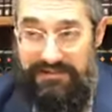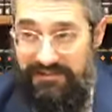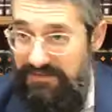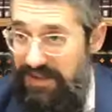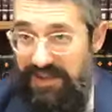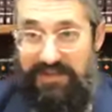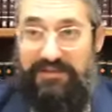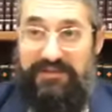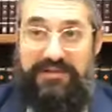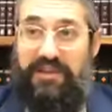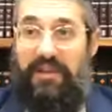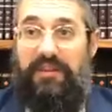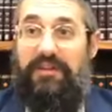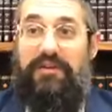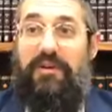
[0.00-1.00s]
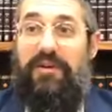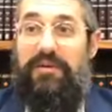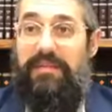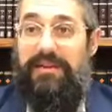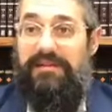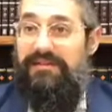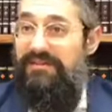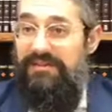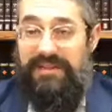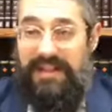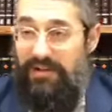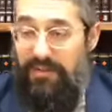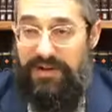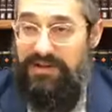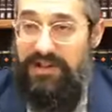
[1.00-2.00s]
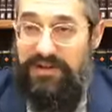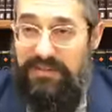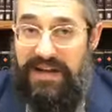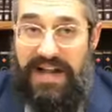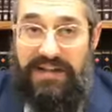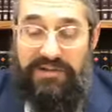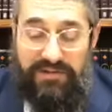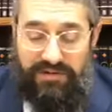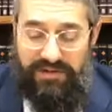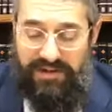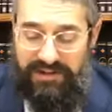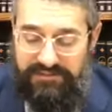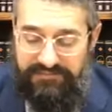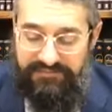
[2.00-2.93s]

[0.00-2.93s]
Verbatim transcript: then there's nothing to talk about. That question's been answered already.